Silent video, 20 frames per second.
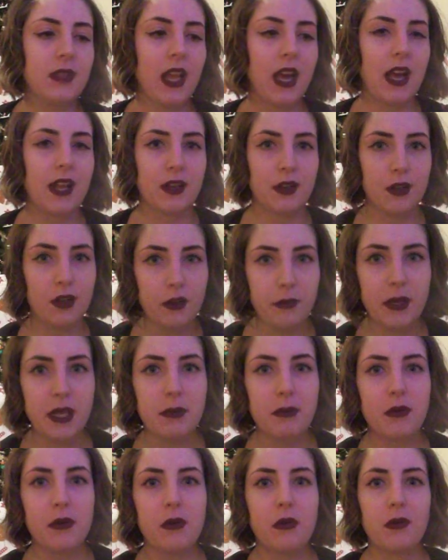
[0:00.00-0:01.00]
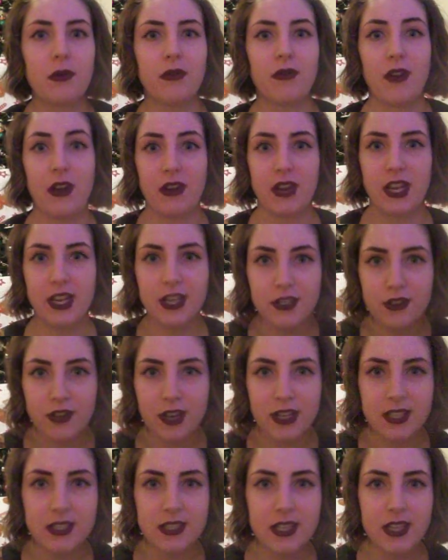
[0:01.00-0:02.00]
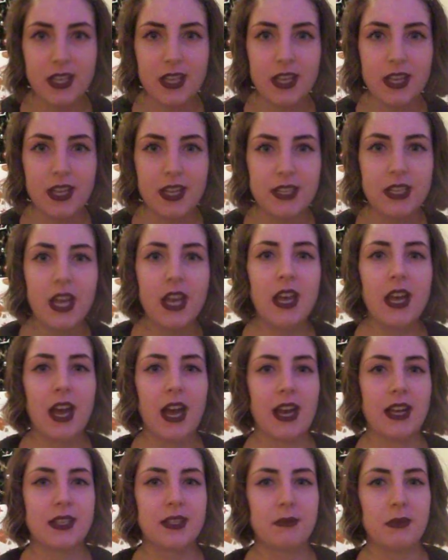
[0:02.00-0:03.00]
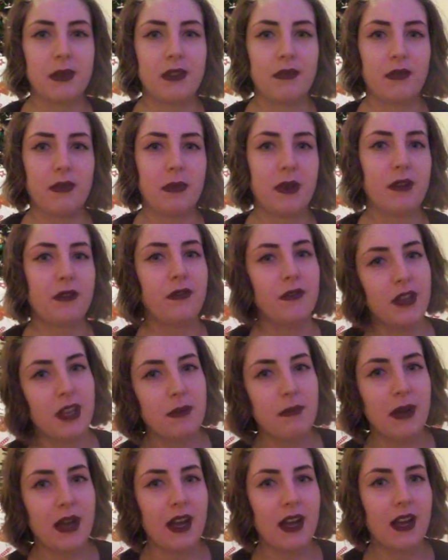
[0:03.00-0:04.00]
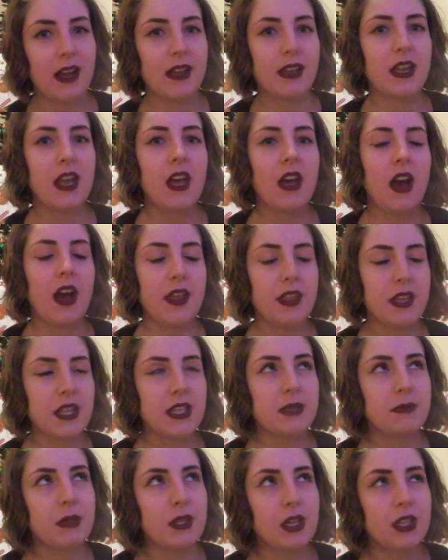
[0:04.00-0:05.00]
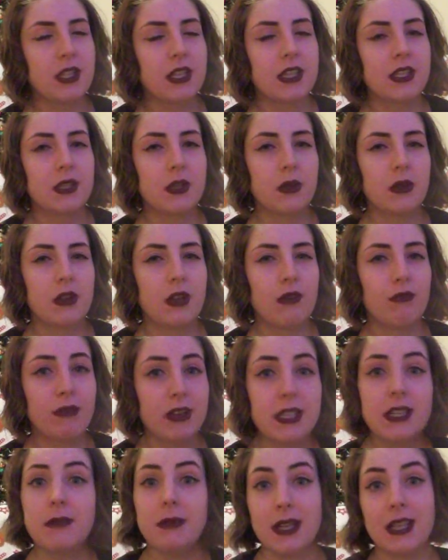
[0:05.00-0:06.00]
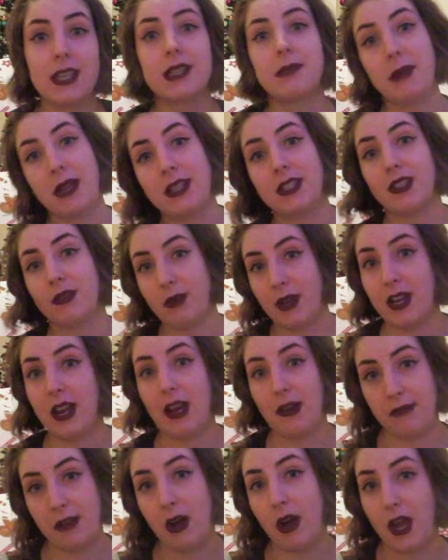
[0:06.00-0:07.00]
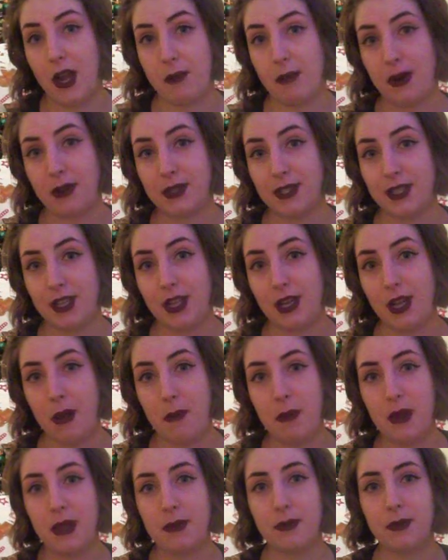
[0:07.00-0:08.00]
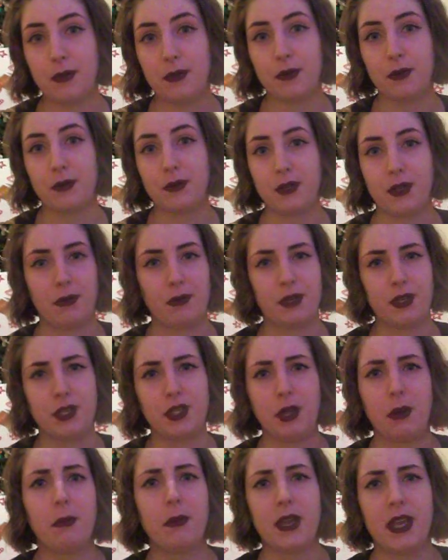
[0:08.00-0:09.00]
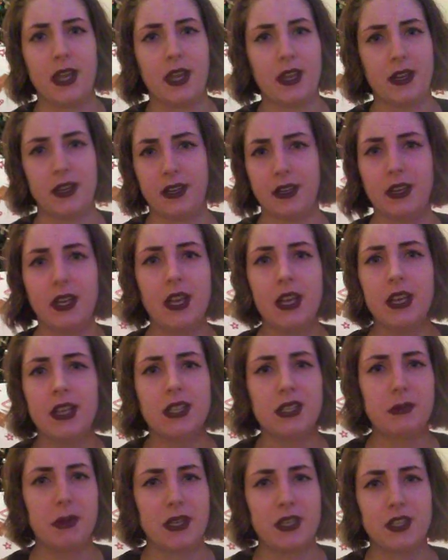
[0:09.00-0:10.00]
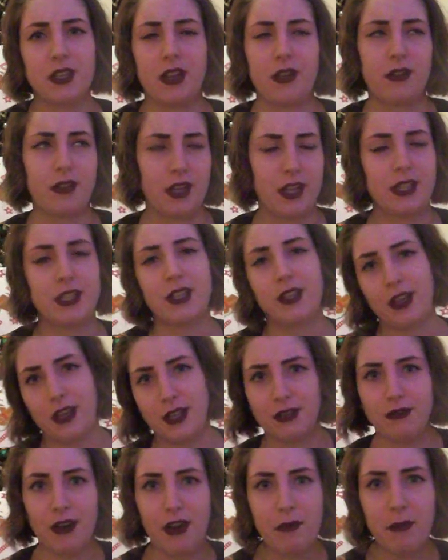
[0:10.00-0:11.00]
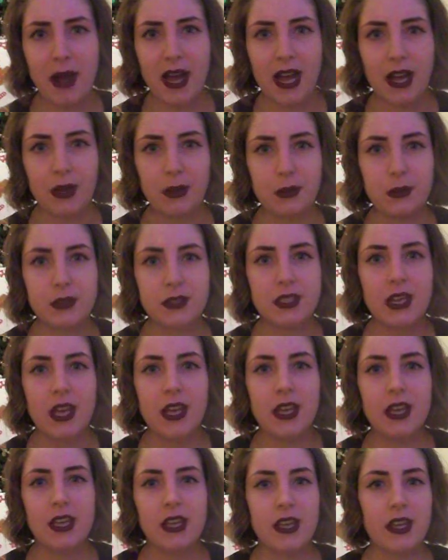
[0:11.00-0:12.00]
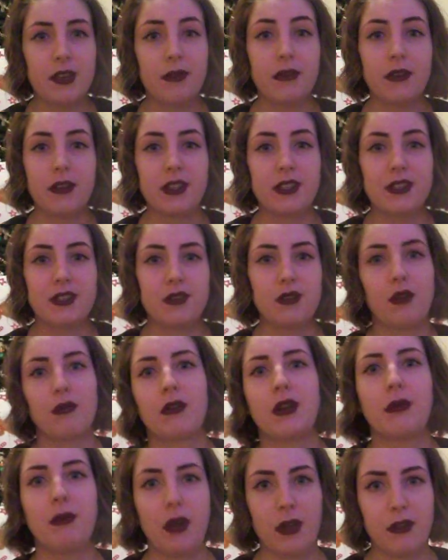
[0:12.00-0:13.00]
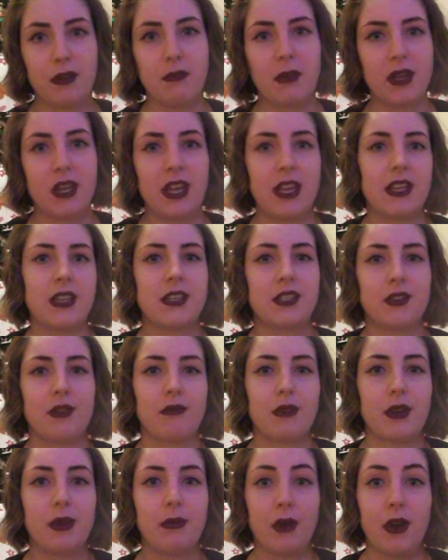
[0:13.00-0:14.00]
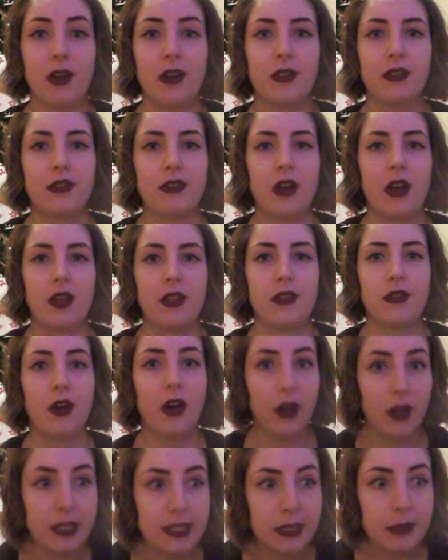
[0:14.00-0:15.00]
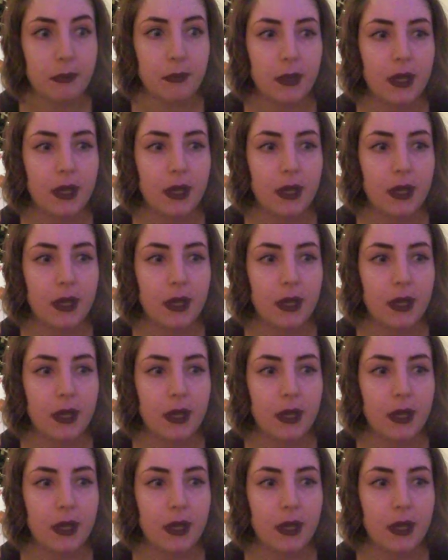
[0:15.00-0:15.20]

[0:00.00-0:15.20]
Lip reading: and a lot of people were very interested, asked me for a bit of feedback. I think it's because it's a reasonably expensive way to have your eyebrows done, and people don't want to jump in and spend, you know, £30–35 if it's not really worth the money and it's not really worth the hype.